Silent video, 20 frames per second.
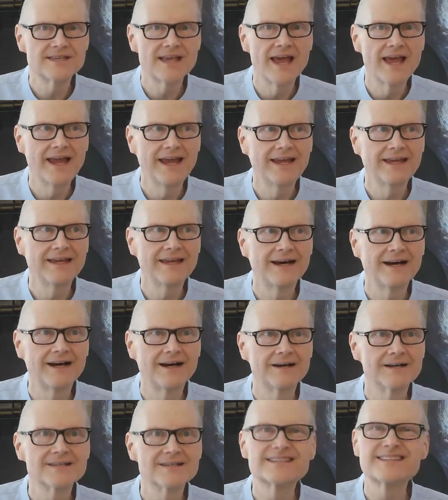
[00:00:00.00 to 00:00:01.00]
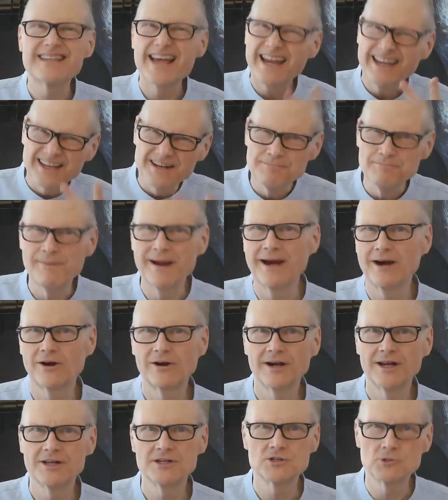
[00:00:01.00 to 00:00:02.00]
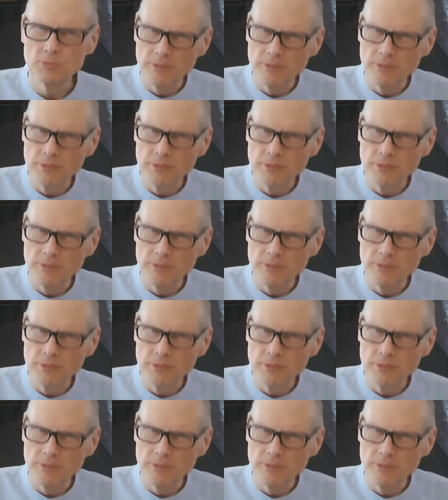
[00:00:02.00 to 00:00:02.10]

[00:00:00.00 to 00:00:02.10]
a second marriage.